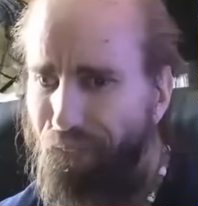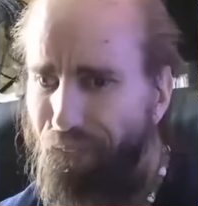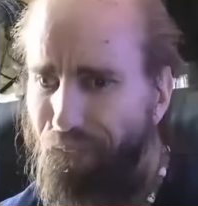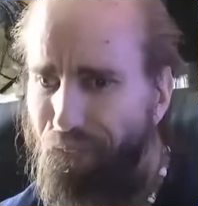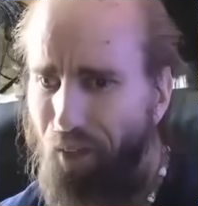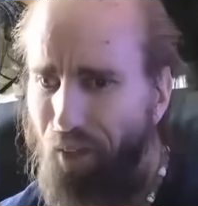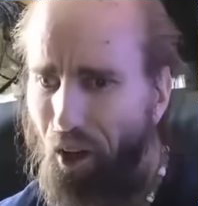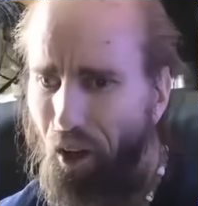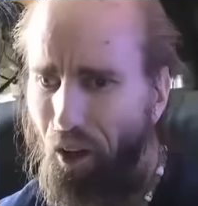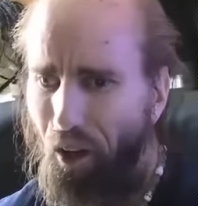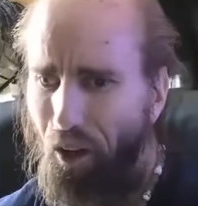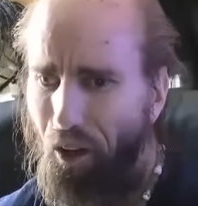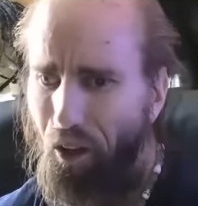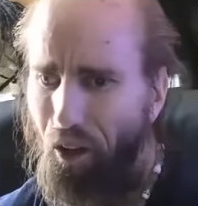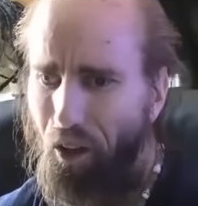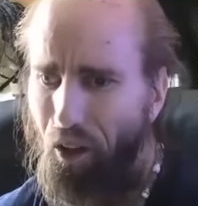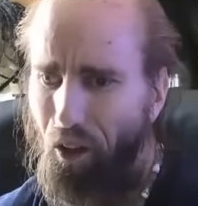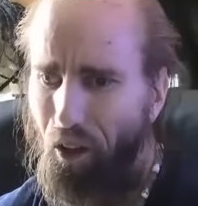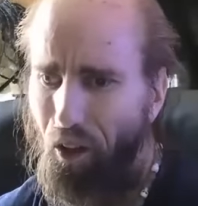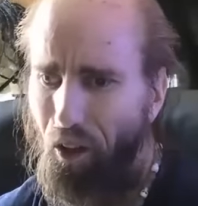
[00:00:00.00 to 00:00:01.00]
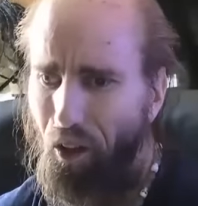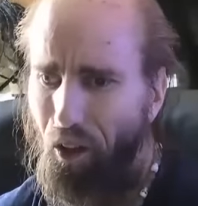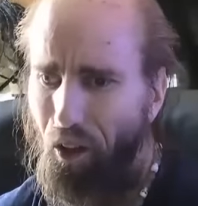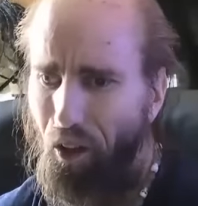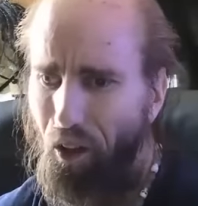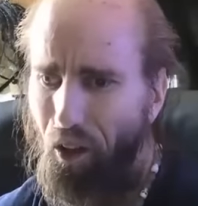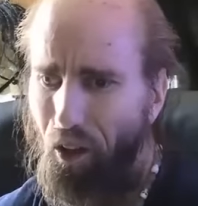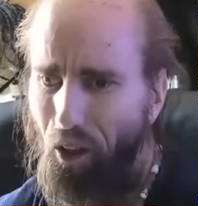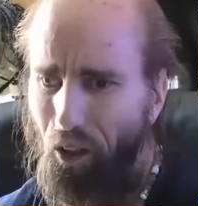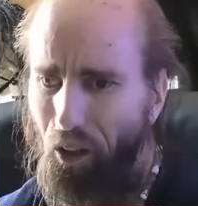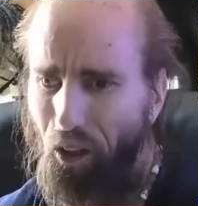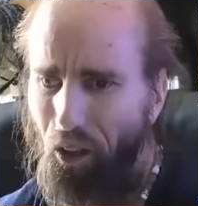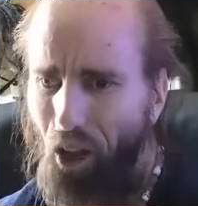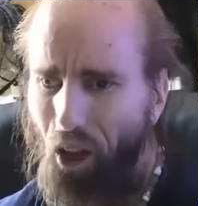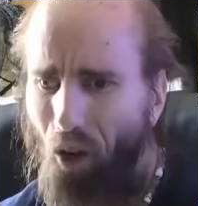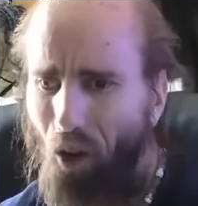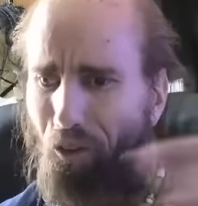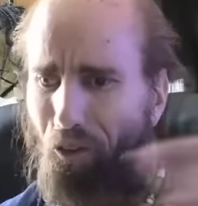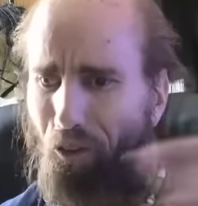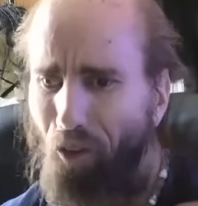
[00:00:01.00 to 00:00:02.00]
But
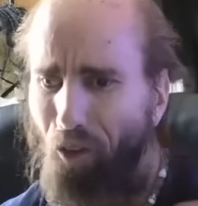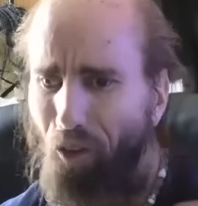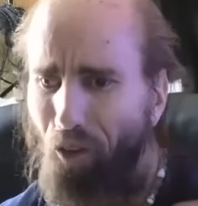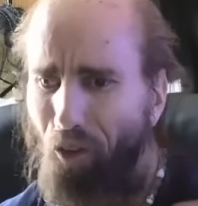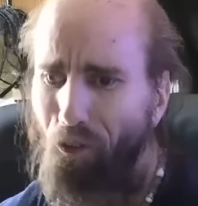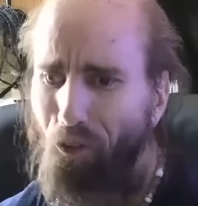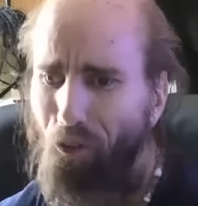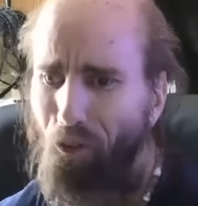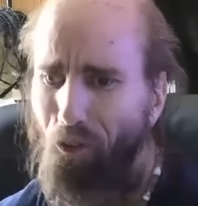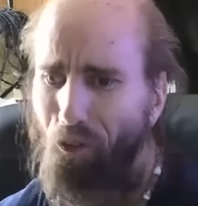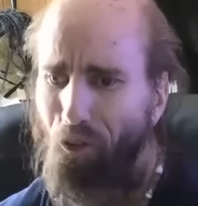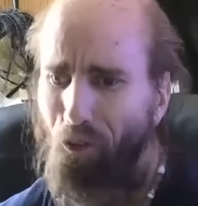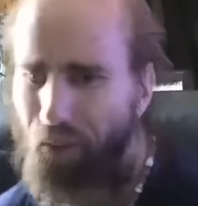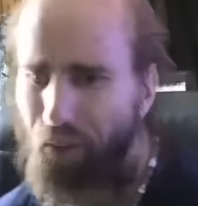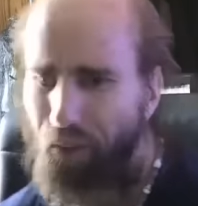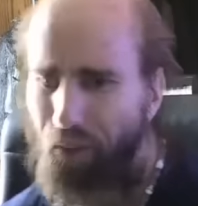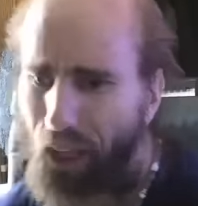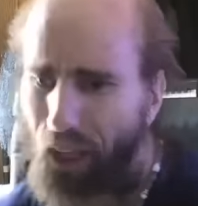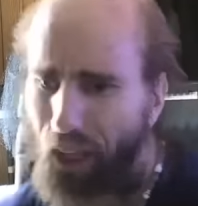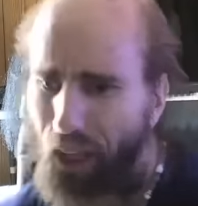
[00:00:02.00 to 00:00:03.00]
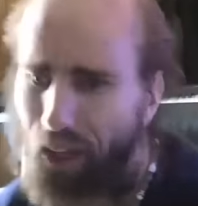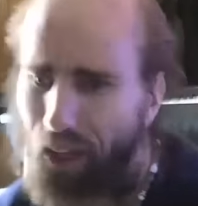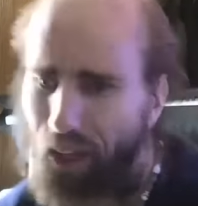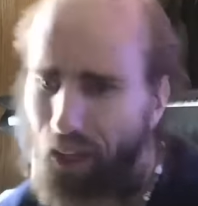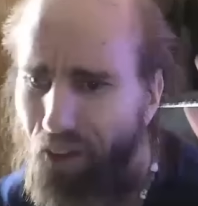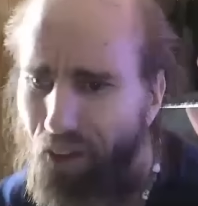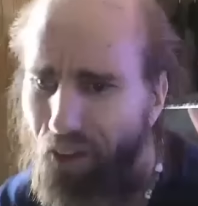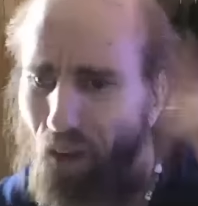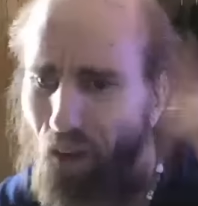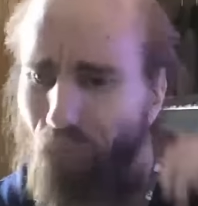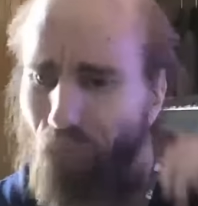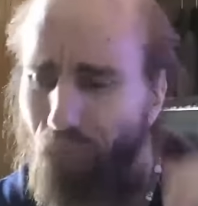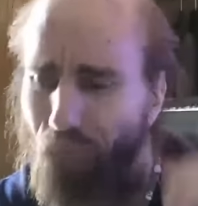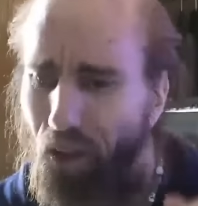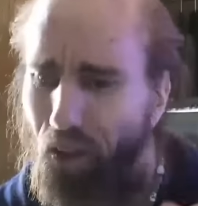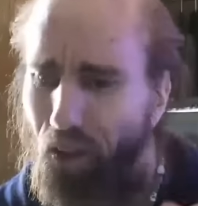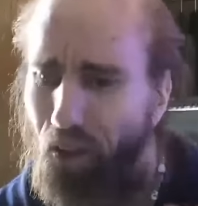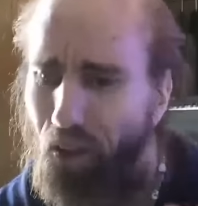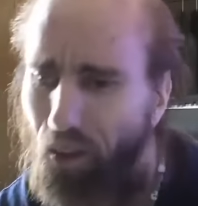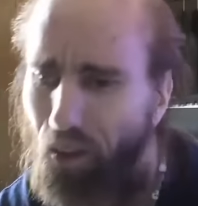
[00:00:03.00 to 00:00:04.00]
y'all trolls are going to be getting dealt
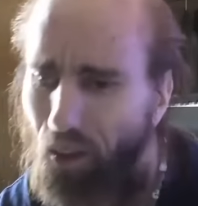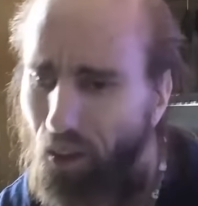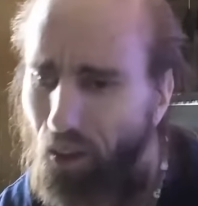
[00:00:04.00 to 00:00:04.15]
with.